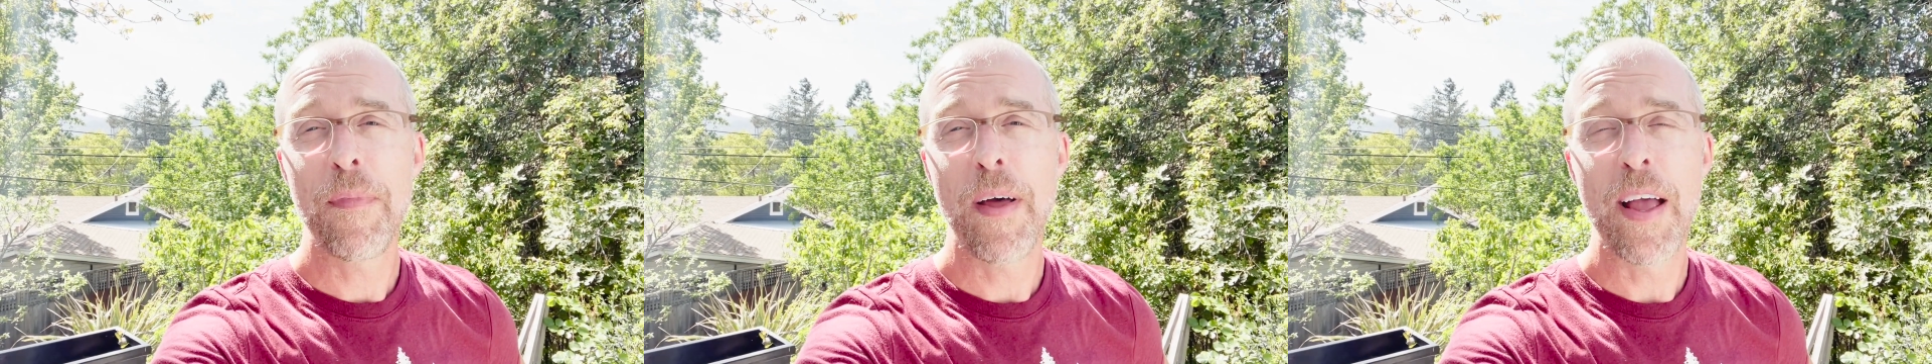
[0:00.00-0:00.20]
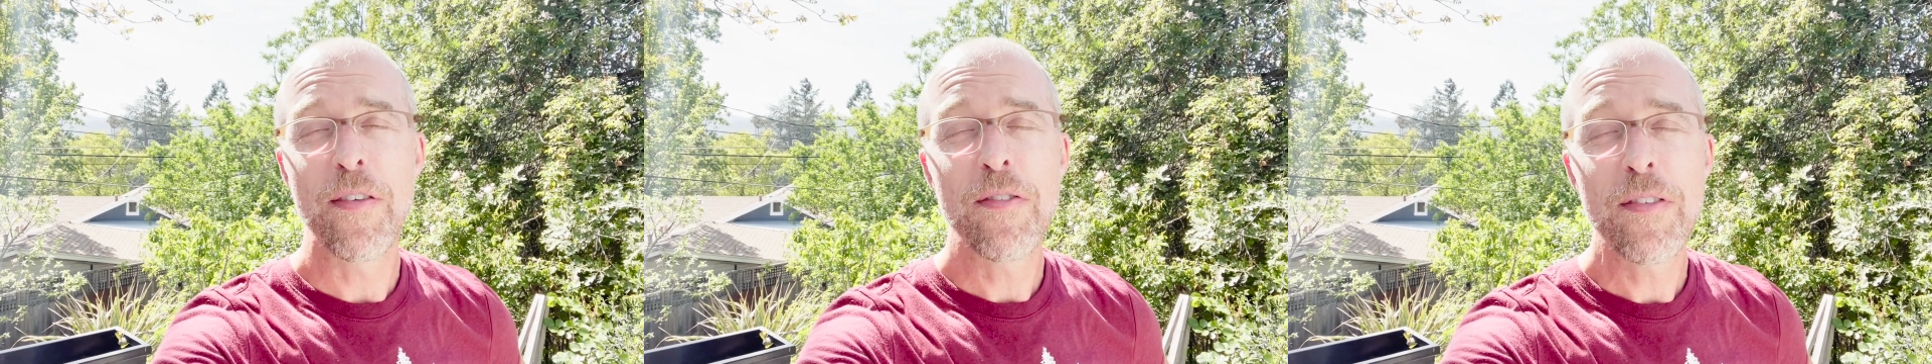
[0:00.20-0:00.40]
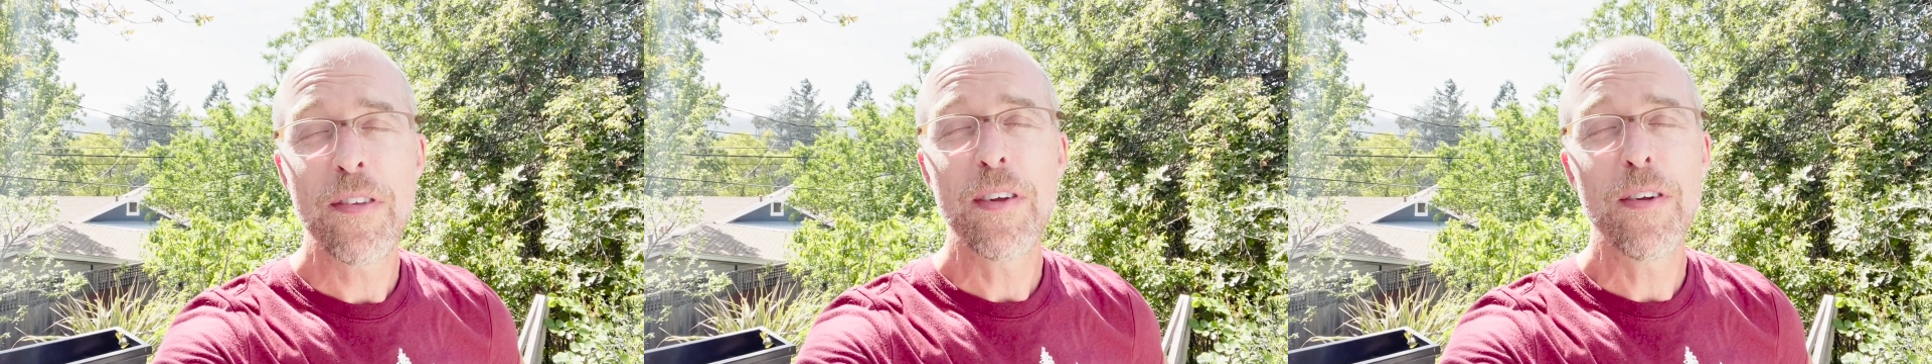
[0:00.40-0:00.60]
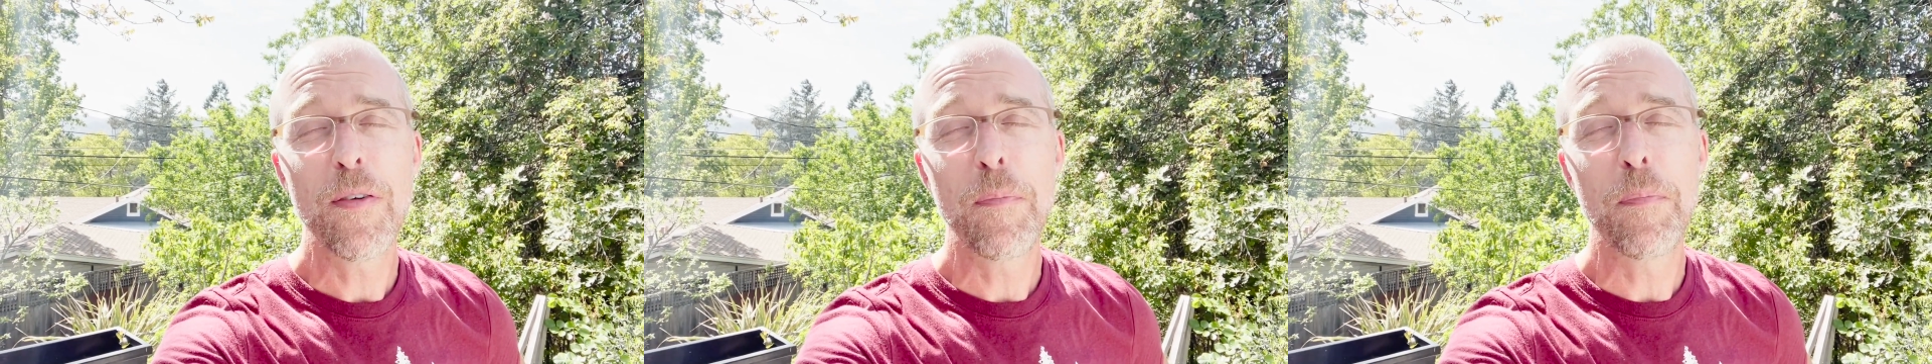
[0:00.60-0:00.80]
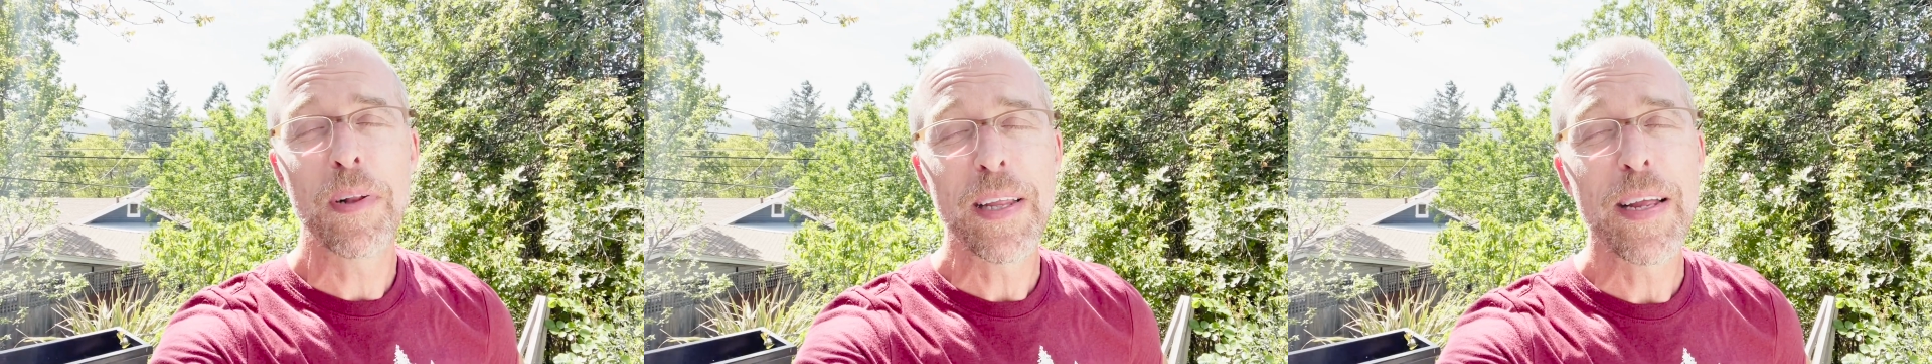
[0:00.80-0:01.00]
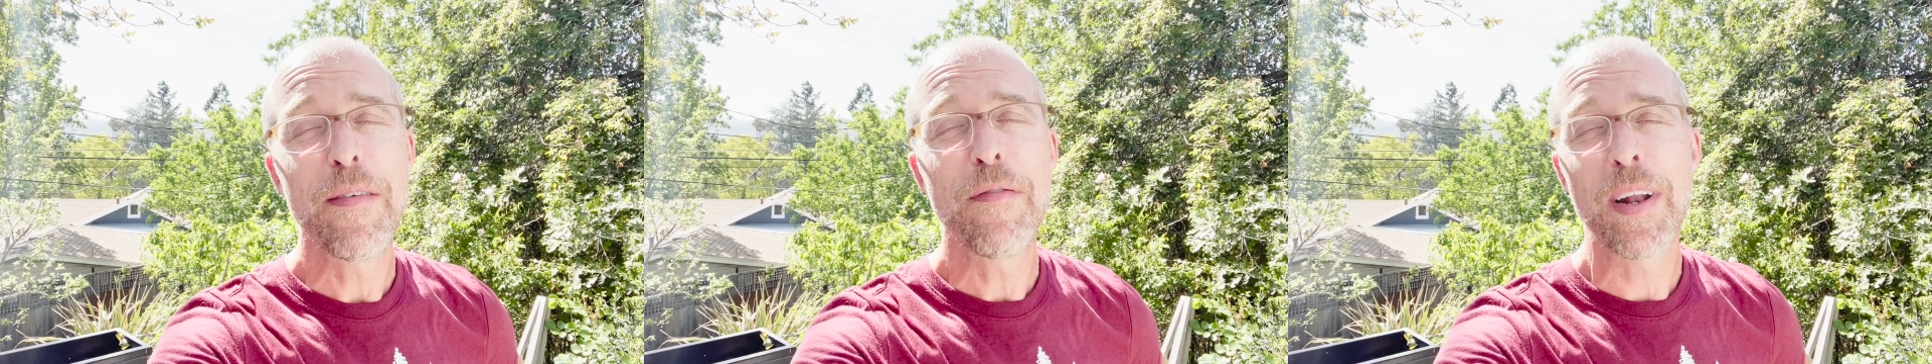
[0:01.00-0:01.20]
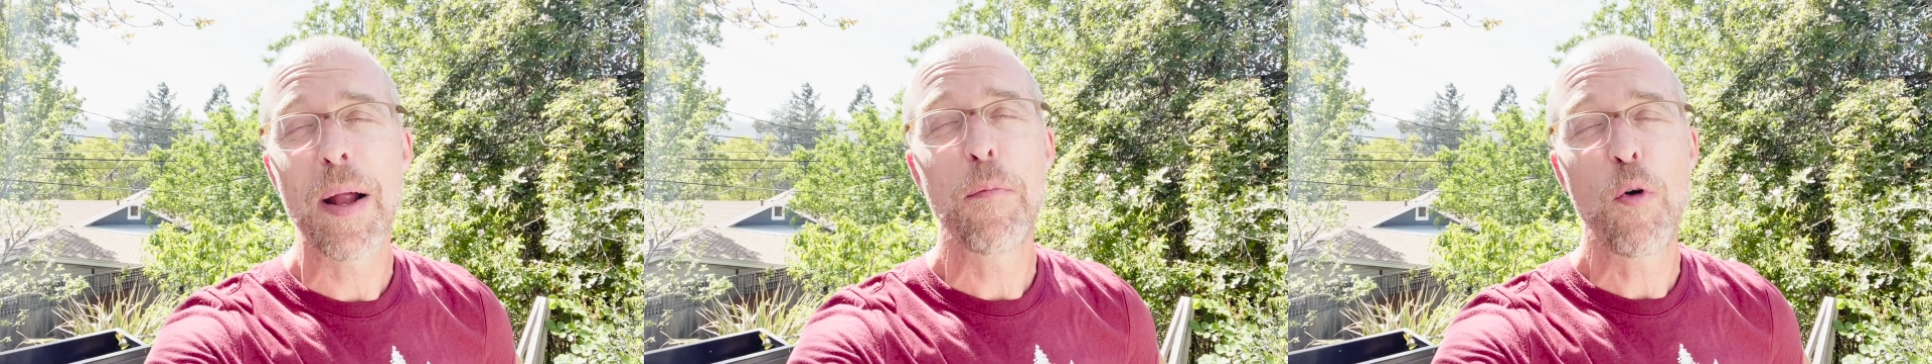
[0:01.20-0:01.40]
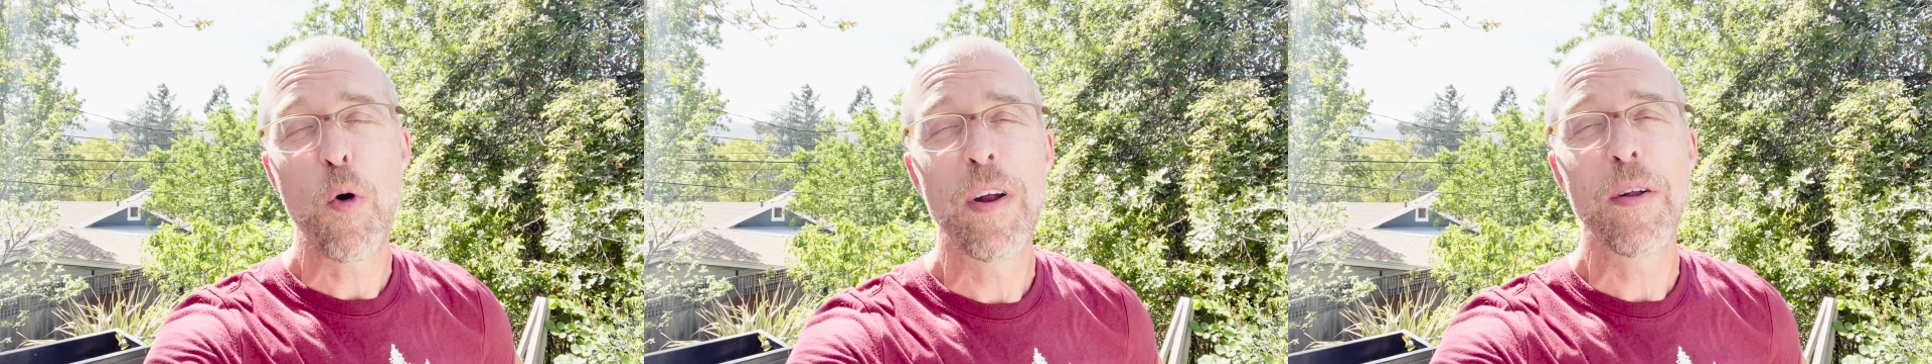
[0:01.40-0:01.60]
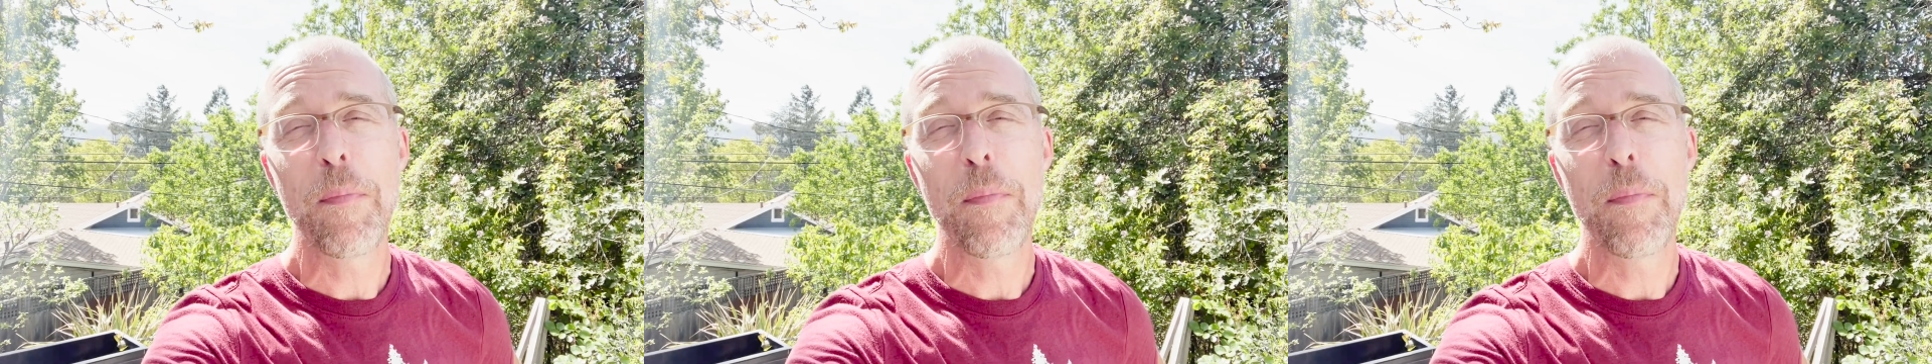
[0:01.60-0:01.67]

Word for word: I still believe that I'm going